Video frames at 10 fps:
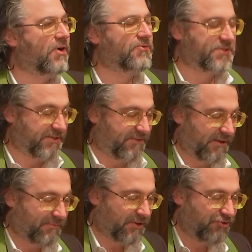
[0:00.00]
most of
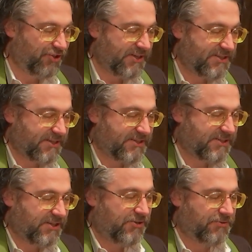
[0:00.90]
them,
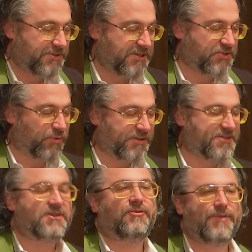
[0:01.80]
Jesus uses
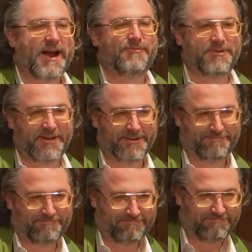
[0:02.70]
what's around him,
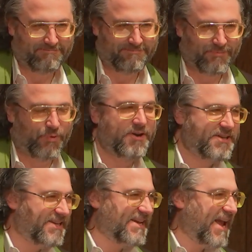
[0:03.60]
what
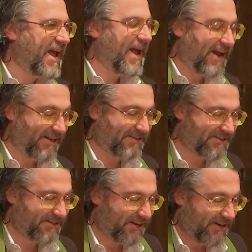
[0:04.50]
he
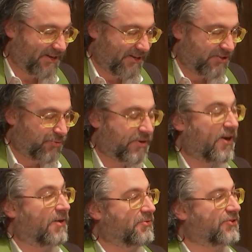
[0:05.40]
has, to
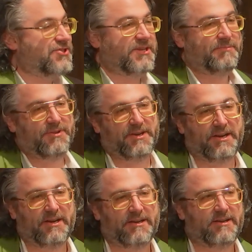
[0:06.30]
accomplish
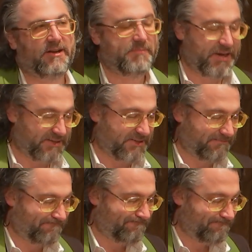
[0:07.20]
something amazing.
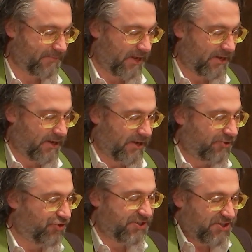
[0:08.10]

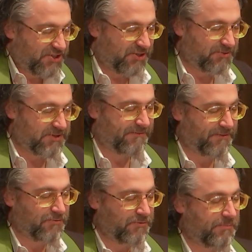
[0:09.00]
Jesus used a
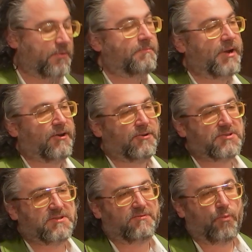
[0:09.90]
few
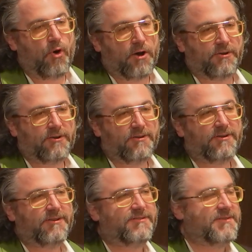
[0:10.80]
barrels of water
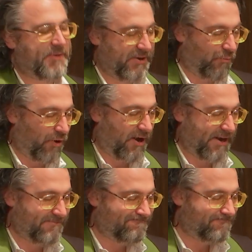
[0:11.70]
to make
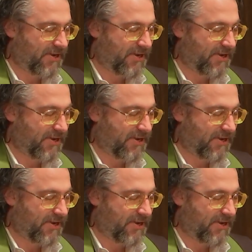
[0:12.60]
wine,